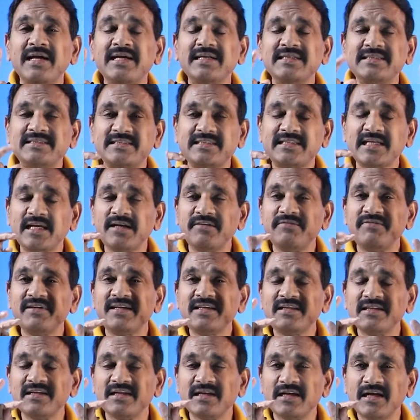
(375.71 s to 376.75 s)

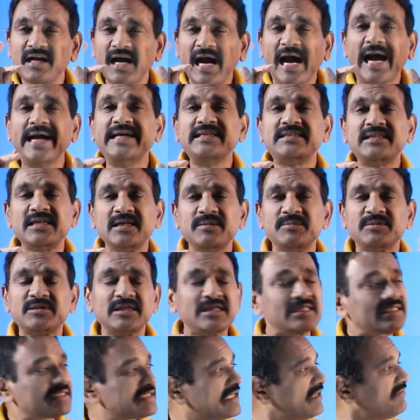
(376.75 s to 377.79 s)
7 items,
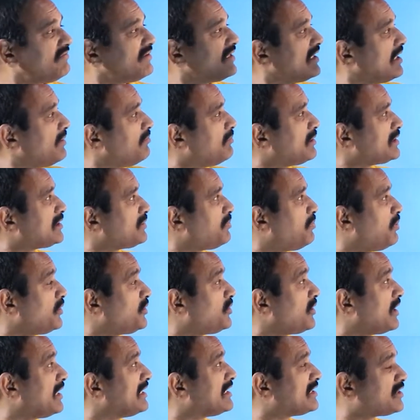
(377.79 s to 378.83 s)
seven numbers put
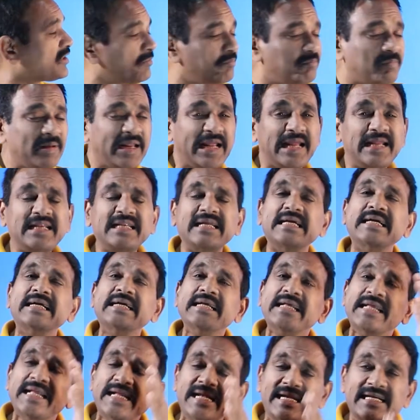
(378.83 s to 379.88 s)
together. So brain
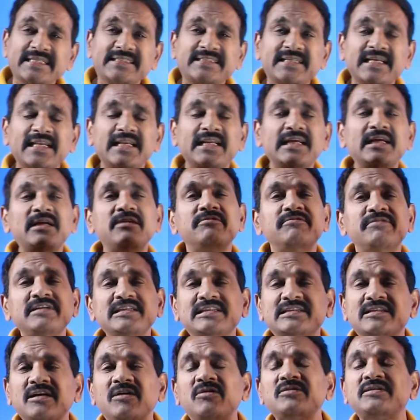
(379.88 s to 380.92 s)
easily
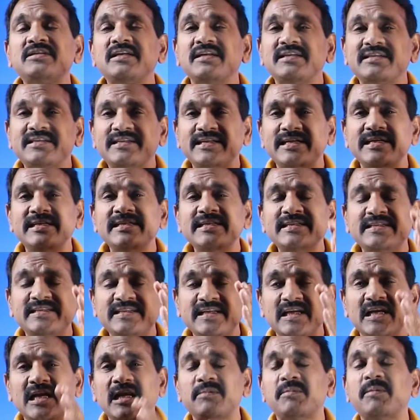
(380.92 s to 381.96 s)
without training it
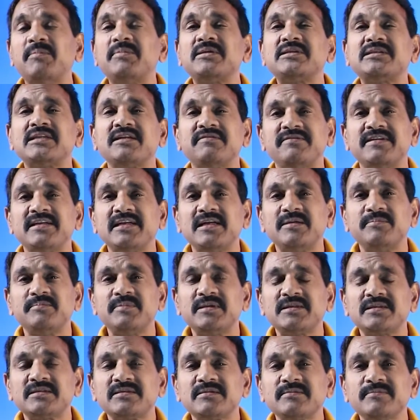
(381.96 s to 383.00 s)
can remember seven
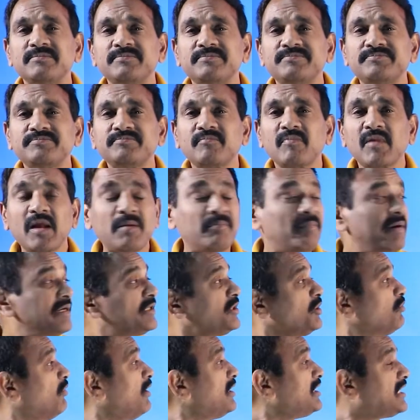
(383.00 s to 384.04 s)
numbers. But
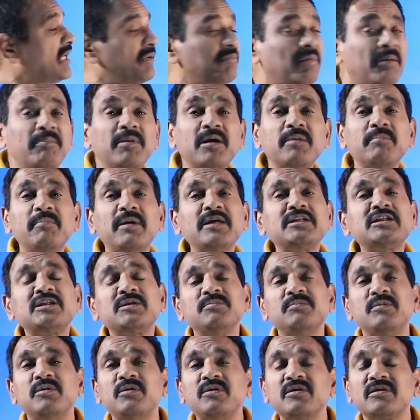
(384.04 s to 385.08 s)
you want to remember much
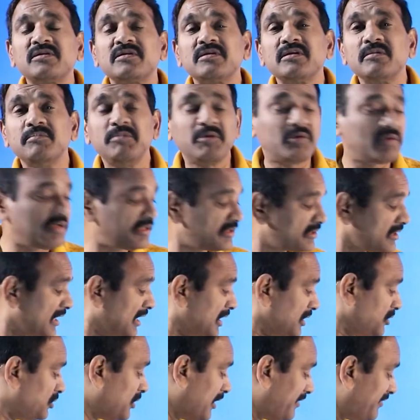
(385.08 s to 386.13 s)
more because
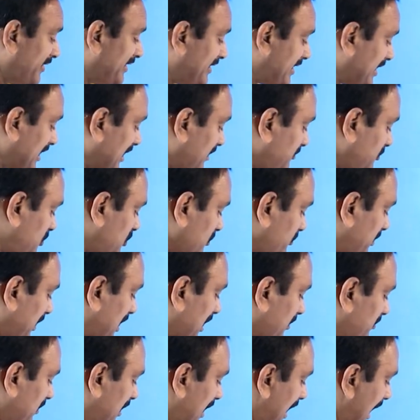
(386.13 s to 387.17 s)
you have a dream to
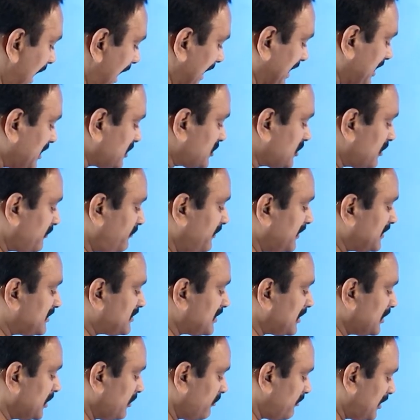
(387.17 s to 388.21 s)
become IS
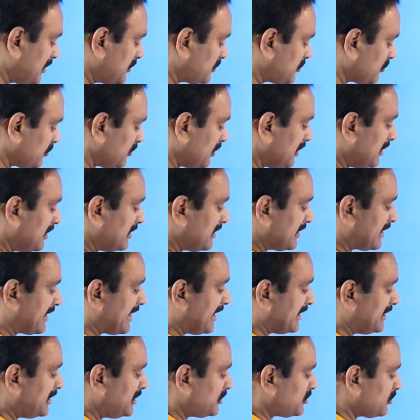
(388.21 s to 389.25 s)
officer, you want to
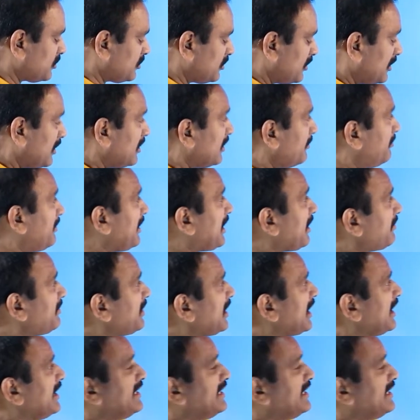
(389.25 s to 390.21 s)
get into becoming an